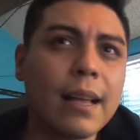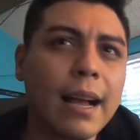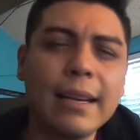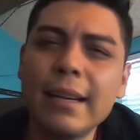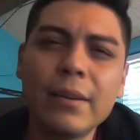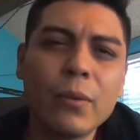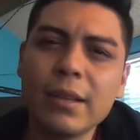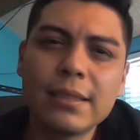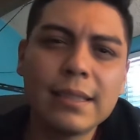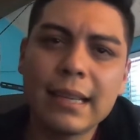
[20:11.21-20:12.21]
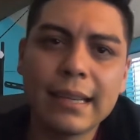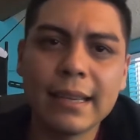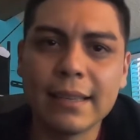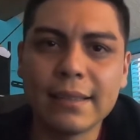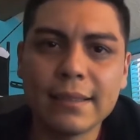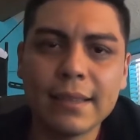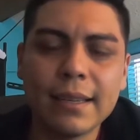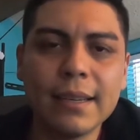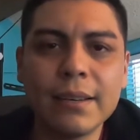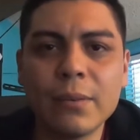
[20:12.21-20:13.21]
I didn't want to see that again. I
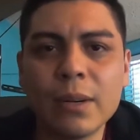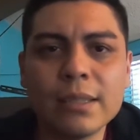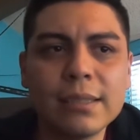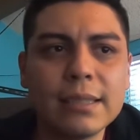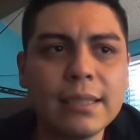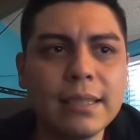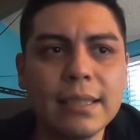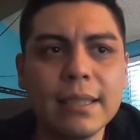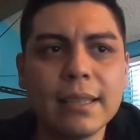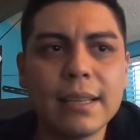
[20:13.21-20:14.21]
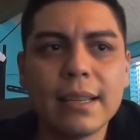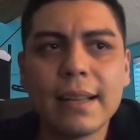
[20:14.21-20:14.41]
didn't want to see